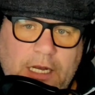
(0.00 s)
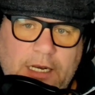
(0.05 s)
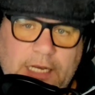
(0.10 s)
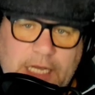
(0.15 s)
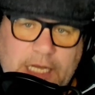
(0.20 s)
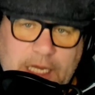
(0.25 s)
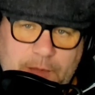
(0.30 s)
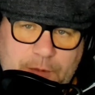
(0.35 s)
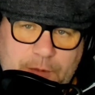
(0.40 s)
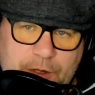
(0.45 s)
to
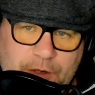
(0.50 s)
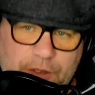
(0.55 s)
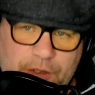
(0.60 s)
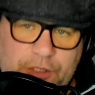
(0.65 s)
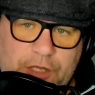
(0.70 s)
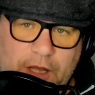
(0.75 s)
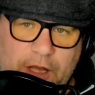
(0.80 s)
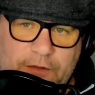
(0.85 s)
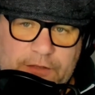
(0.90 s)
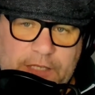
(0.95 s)
keep
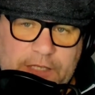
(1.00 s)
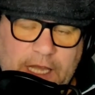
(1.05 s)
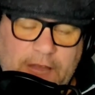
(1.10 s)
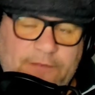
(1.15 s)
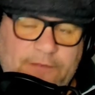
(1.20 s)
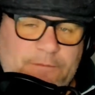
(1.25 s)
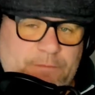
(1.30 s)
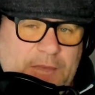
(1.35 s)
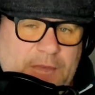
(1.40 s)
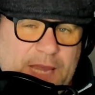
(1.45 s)
yourself
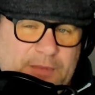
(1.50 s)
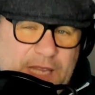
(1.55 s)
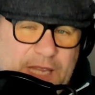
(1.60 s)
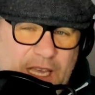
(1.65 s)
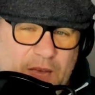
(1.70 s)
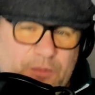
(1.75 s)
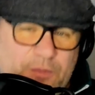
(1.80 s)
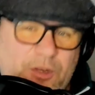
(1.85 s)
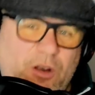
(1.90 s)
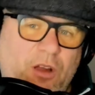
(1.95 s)
safe and maybe
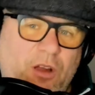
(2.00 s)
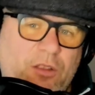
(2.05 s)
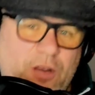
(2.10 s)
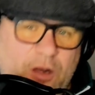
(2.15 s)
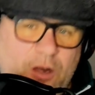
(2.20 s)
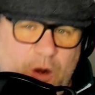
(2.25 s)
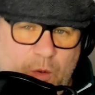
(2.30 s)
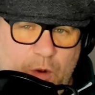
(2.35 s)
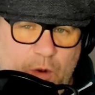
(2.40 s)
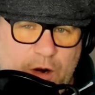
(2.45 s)
help your other
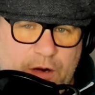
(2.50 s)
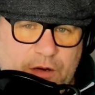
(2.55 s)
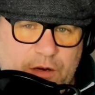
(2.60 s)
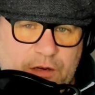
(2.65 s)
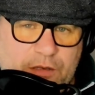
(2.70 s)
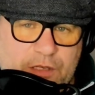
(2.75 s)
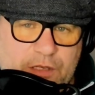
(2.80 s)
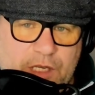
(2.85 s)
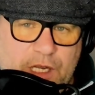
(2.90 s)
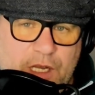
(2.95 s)

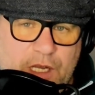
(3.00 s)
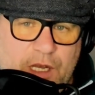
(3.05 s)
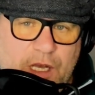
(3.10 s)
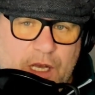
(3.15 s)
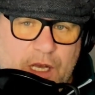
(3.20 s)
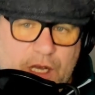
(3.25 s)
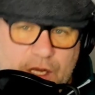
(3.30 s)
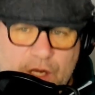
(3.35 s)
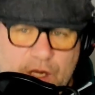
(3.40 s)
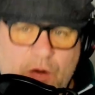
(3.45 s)
coworkers
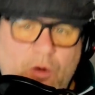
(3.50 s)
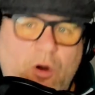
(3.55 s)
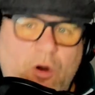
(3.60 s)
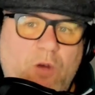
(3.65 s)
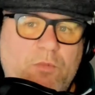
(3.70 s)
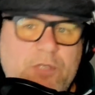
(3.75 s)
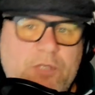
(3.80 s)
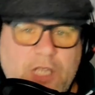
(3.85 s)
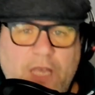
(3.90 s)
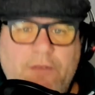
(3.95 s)
go
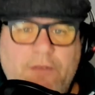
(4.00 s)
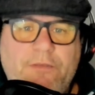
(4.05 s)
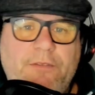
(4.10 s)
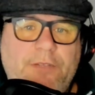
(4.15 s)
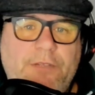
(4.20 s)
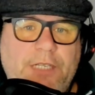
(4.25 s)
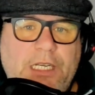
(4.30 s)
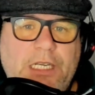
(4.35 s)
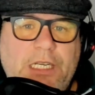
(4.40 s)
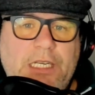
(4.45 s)
home safe.
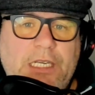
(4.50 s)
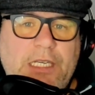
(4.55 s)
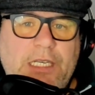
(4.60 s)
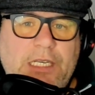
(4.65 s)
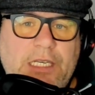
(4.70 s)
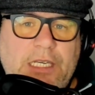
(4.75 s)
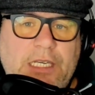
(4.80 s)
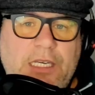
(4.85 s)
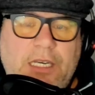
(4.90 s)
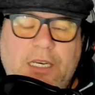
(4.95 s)

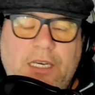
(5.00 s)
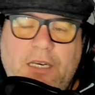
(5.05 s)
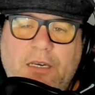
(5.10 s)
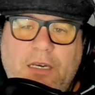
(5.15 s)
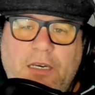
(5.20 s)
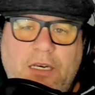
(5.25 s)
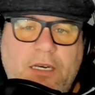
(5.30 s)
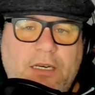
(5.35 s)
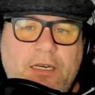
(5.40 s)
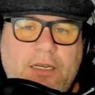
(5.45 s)

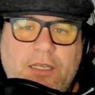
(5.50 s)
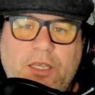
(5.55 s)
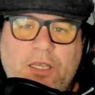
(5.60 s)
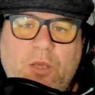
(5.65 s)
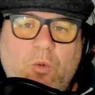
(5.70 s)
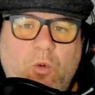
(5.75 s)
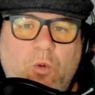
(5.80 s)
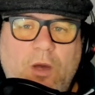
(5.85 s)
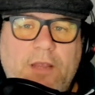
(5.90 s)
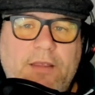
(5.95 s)

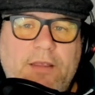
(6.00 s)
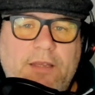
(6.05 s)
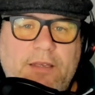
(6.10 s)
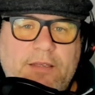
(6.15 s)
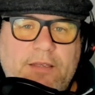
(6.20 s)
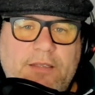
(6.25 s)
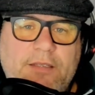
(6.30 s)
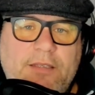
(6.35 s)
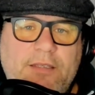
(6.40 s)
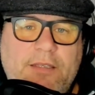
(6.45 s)
You want
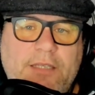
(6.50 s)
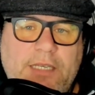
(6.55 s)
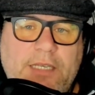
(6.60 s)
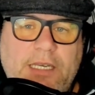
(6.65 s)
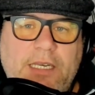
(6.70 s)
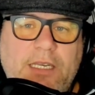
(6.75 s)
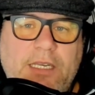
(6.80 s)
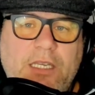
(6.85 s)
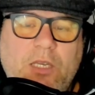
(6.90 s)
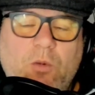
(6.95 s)
this.
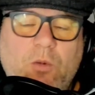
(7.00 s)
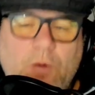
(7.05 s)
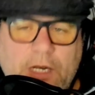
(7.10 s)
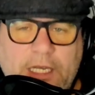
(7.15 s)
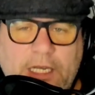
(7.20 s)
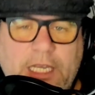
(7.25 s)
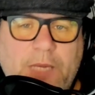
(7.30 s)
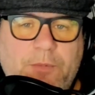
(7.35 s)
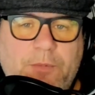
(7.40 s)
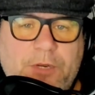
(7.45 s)
You want
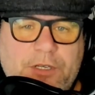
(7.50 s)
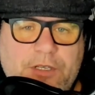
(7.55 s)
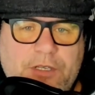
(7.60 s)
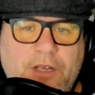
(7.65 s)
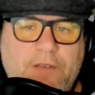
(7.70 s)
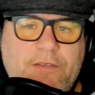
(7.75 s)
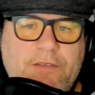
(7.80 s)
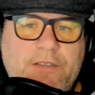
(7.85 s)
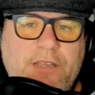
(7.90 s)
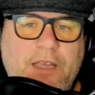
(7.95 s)
to keep
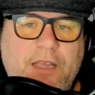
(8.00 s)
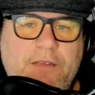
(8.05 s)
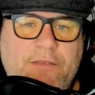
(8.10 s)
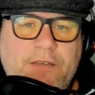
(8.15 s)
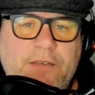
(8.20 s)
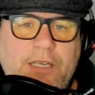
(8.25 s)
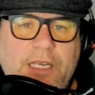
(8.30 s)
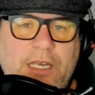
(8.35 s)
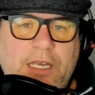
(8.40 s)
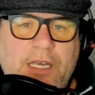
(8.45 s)
yourself safe.
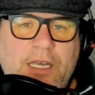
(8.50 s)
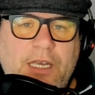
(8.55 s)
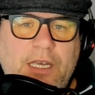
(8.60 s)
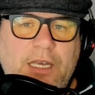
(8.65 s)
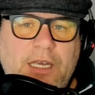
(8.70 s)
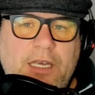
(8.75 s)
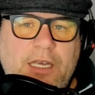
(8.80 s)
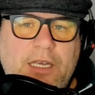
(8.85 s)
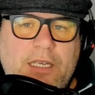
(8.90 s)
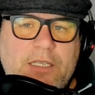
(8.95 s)

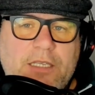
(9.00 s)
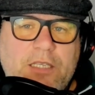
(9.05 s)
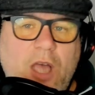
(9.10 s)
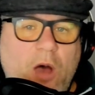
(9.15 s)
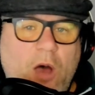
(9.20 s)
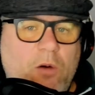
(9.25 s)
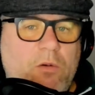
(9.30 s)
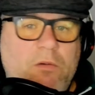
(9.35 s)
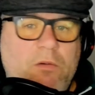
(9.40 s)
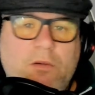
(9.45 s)

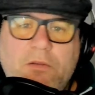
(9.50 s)
So,